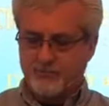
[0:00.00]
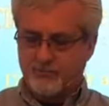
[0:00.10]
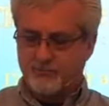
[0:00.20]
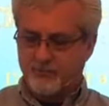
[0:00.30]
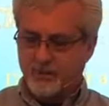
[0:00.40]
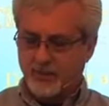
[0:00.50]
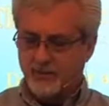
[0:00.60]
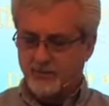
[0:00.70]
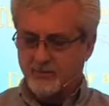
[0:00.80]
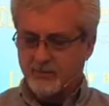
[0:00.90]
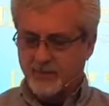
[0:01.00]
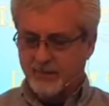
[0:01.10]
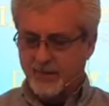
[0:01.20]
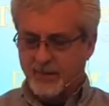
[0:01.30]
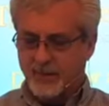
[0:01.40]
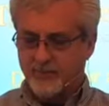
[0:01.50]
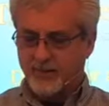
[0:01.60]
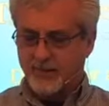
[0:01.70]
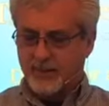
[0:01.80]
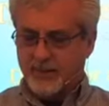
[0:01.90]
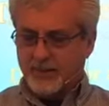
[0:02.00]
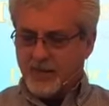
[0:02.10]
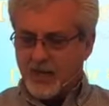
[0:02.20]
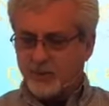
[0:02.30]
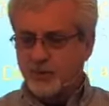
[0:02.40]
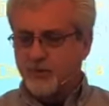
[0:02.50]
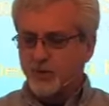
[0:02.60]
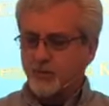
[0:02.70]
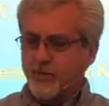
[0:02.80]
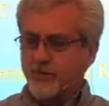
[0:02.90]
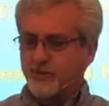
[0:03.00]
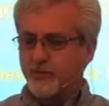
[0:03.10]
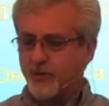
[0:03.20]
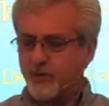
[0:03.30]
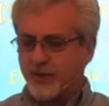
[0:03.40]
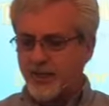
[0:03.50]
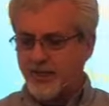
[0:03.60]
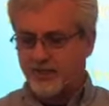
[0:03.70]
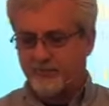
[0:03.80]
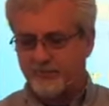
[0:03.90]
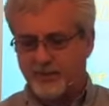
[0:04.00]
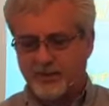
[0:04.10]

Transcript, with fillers: their, their God. And God was supposed to be their true king.